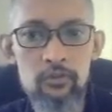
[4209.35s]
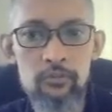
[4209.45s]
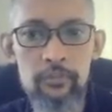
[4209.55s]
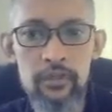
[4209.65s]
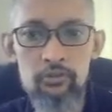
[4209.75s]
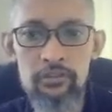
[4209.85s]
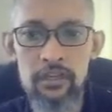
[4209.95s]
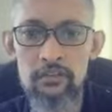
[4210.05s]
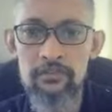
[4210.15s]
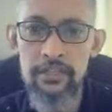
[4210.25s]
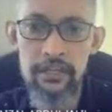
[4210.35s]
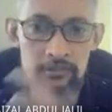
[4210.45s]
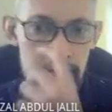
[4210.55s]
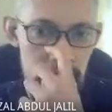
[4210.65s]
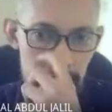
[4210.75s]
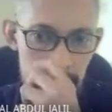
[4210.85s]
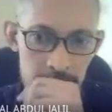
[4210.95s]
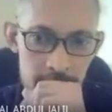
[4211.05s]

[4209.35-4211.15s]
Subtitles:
make those kind of selections there, right?